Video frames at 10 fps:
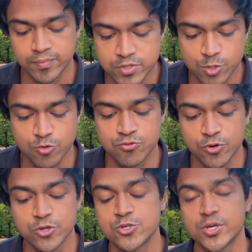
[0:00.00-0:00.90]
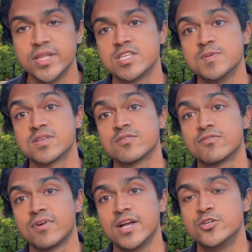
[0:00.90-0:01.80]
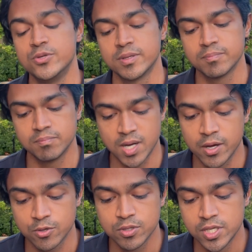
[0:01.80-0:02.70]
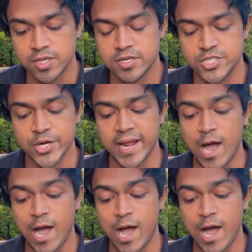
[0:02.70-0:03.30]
So further train the specific fine-tuning model to generate